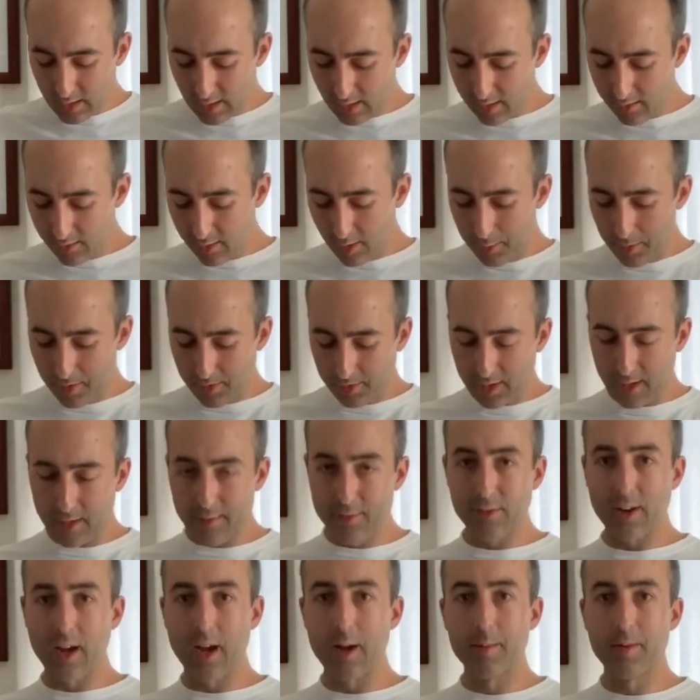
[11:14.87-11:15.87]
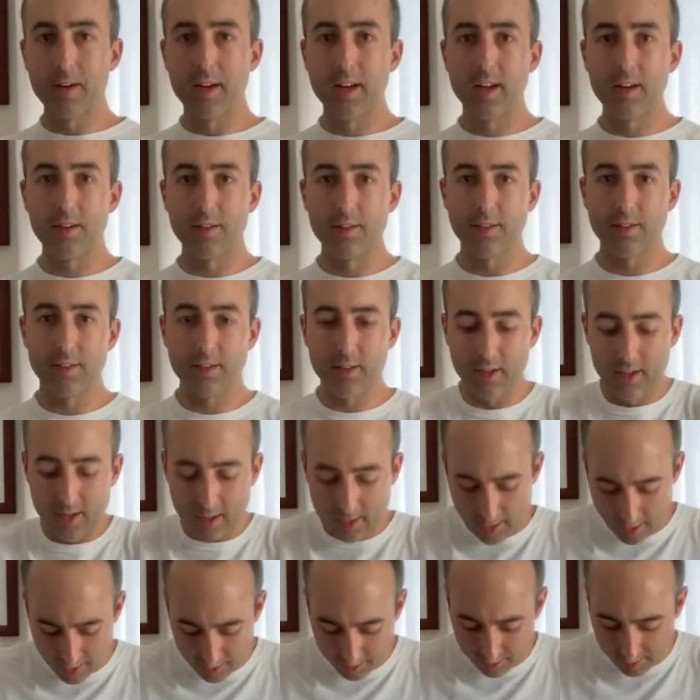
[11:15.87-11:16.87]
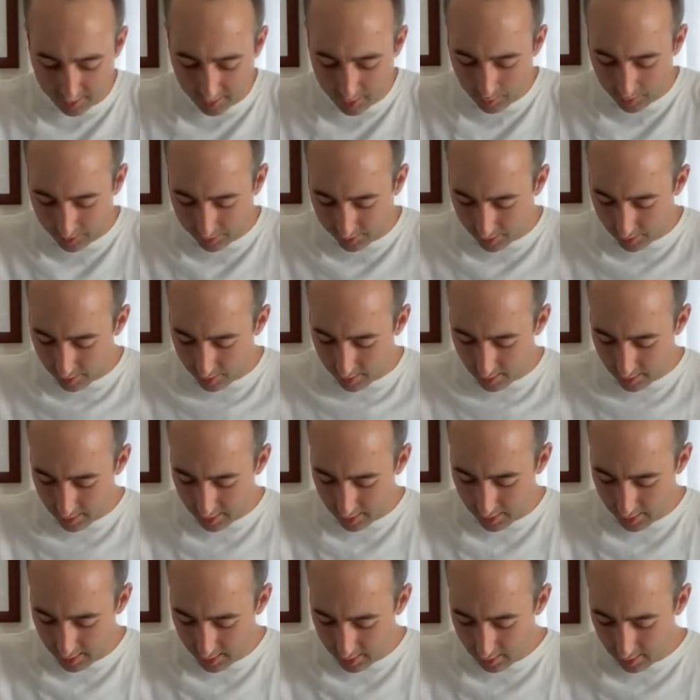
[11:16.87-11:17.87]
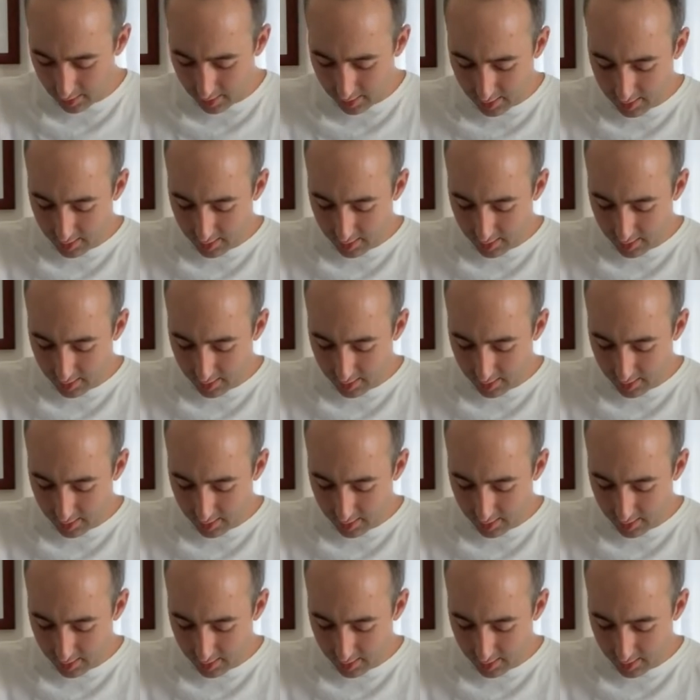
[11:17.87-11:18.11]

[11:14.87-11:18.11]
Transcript: So I'm just going to flop it out so you can kind of see what's going on here.